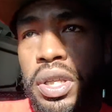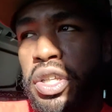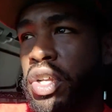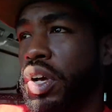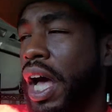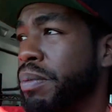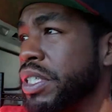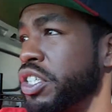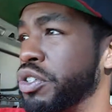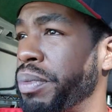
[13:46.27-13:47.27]
you know, how much
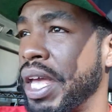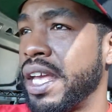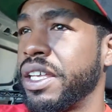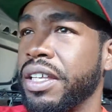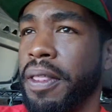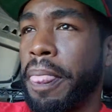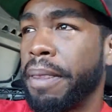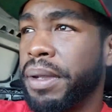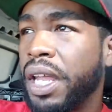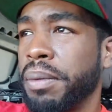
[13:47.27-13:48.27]
did you make,
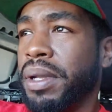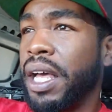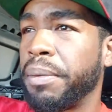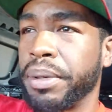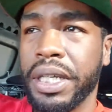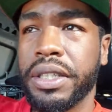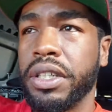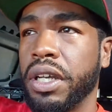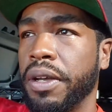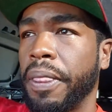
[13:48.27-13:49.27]
blah, blah. But,
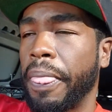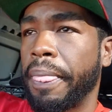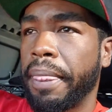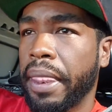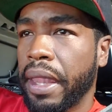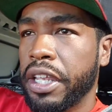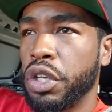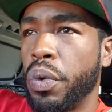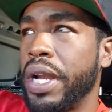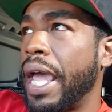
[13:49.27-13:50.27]
you know,
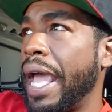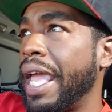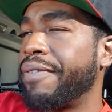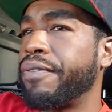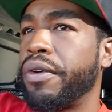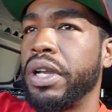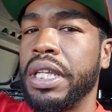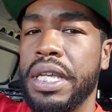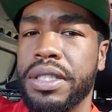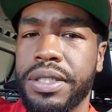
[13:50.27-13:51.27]
you want to aim for at
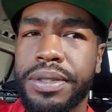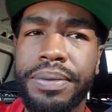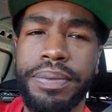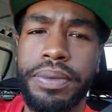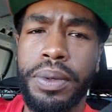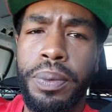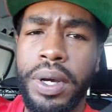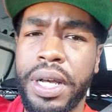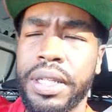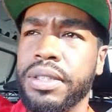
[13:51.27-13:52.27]
least
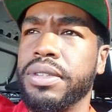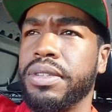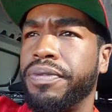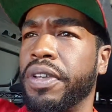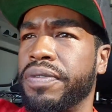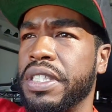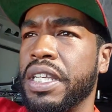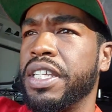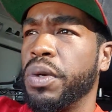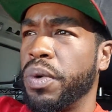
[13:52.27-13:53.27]

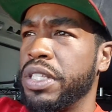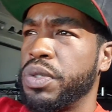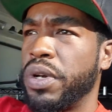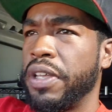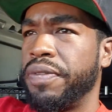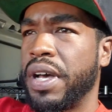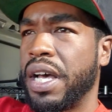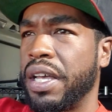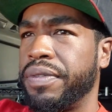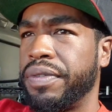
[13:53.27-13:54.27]
115 to
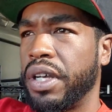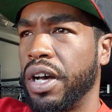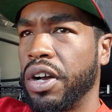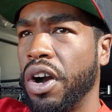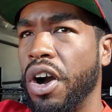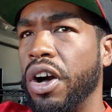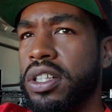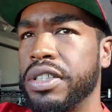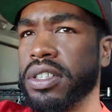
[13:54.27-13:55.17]
125 a call,